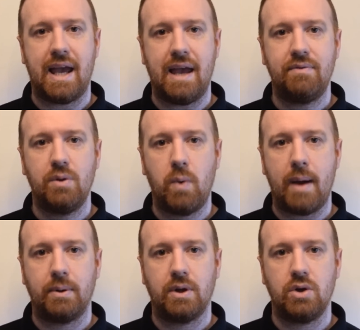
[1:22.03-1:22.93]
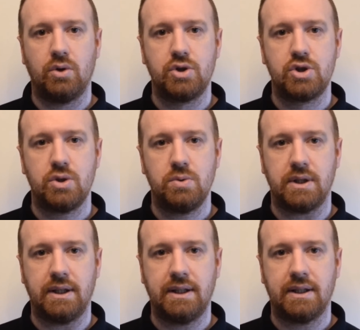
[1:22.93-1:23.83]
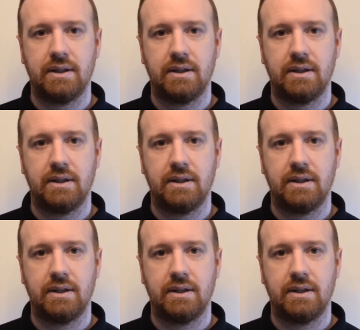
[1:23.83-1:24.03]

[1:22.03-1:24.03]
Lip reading: If the weapon that you're shooting